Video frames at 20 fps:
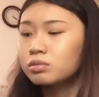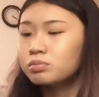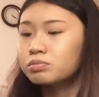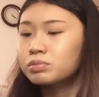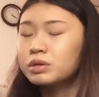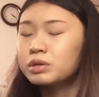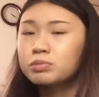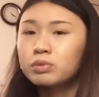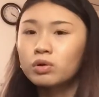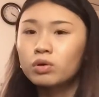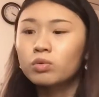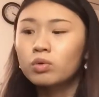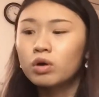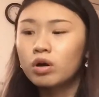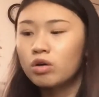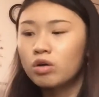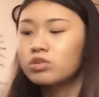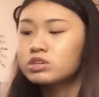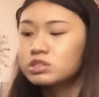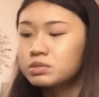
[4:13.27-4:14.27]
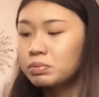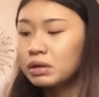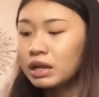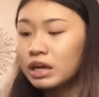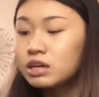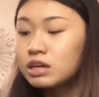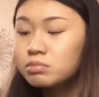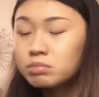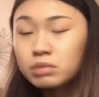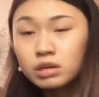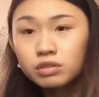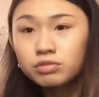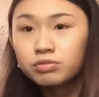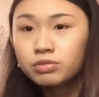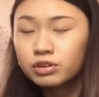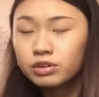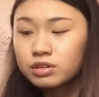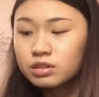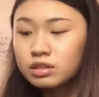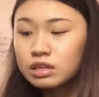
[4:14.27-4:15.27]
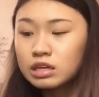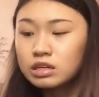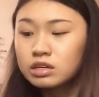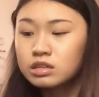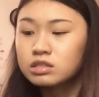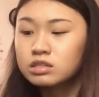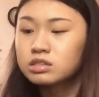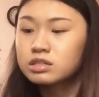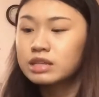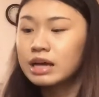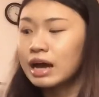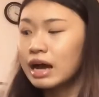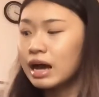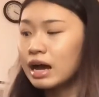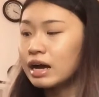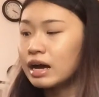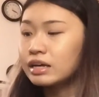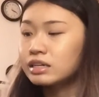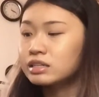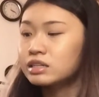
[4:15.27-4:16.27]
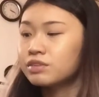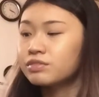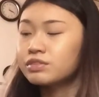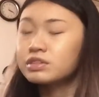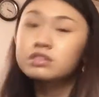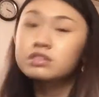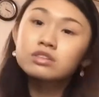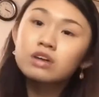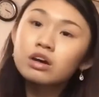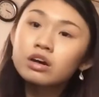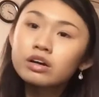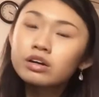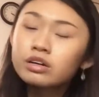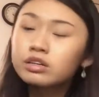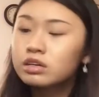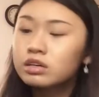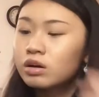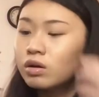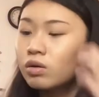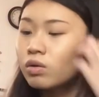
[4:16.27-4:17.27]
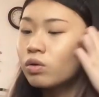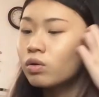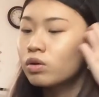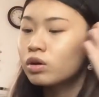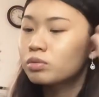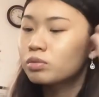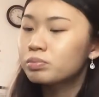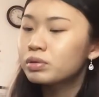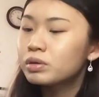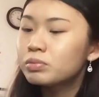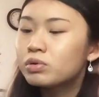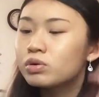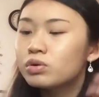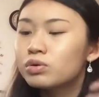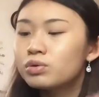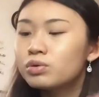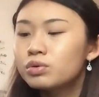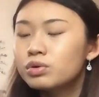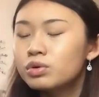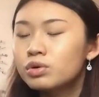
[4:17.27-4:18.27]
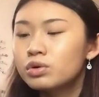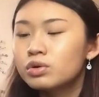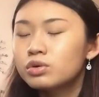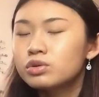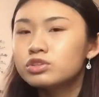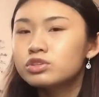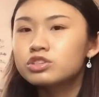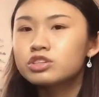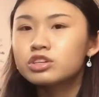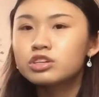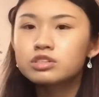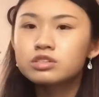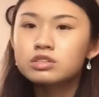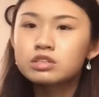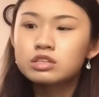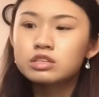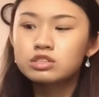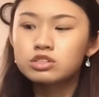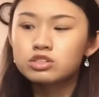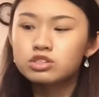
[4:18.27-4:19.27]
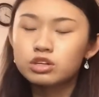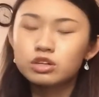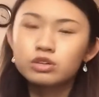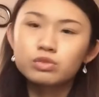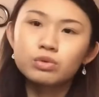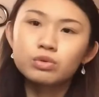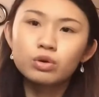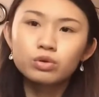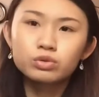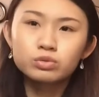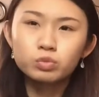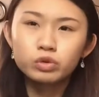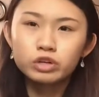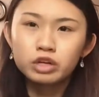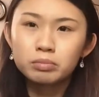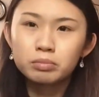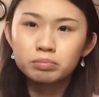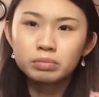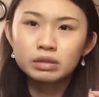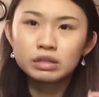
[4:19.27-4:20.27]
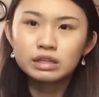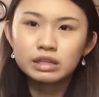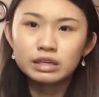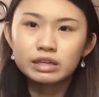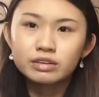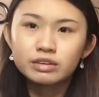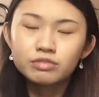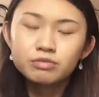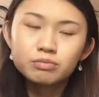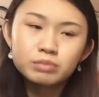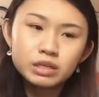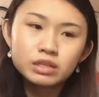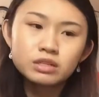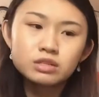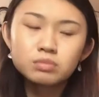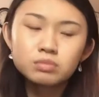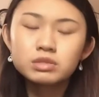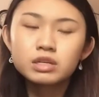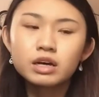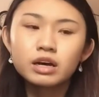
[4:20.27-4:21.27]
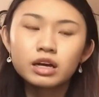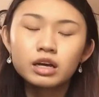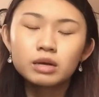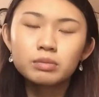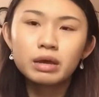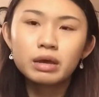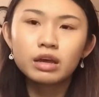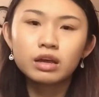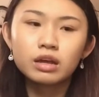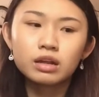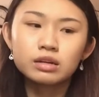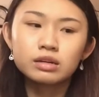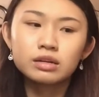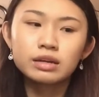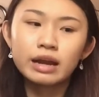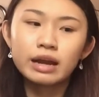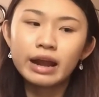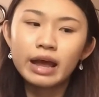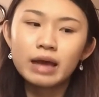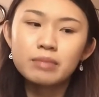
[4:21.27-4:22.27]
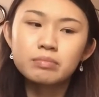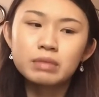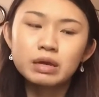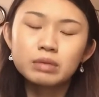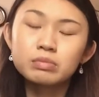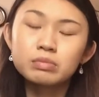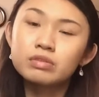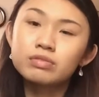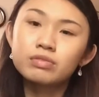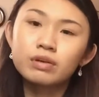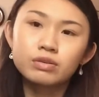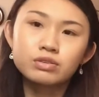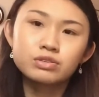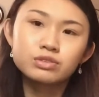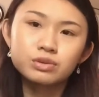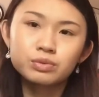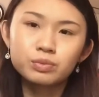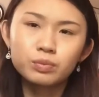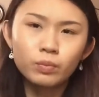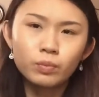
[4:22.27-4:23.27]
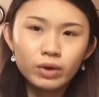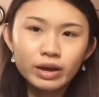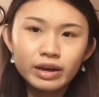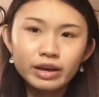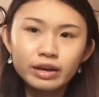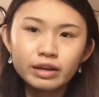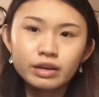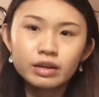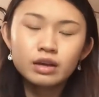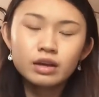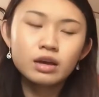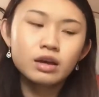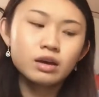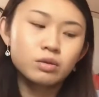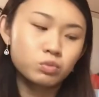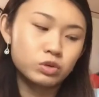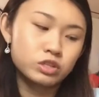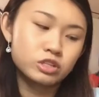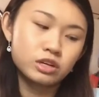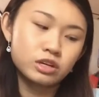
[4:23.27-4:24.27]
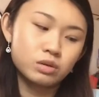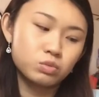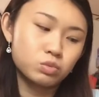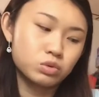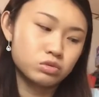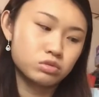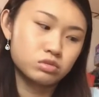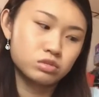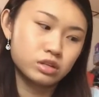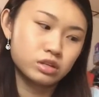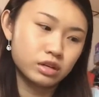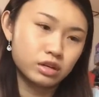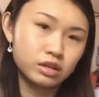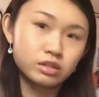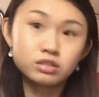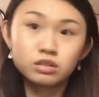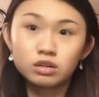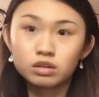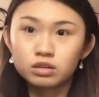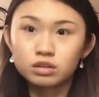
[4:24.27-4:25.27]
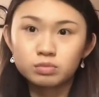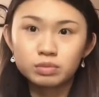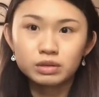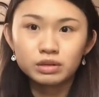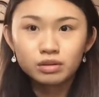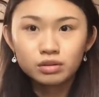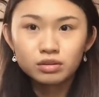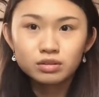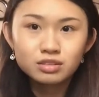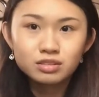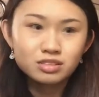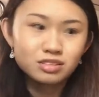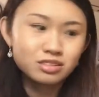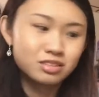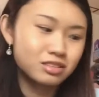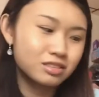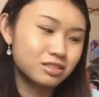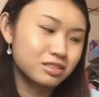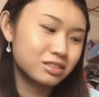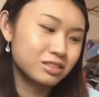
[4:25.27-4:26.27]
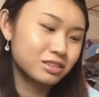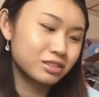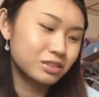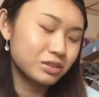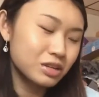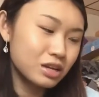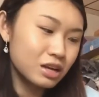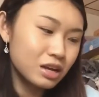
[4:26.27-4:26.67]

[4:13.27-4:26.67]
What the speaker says: People will always blame me for things that I didn't even start, or people just in general wouldn't believe me sometime, and that made me feel a certain way, which I will not talk about on this channel.